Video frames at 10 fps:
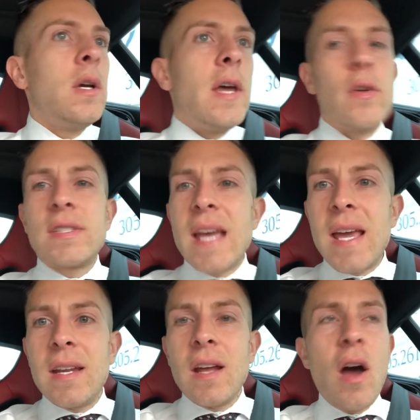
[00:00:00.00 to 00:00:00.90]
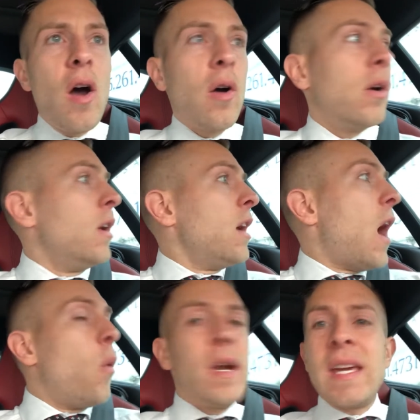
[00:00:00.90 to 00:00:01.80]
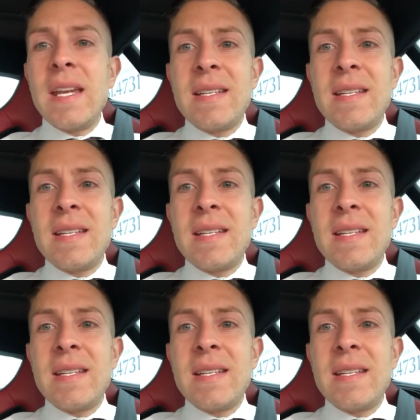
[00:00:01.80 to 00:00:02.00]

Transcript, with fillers: And they're saying, oh, I want to get a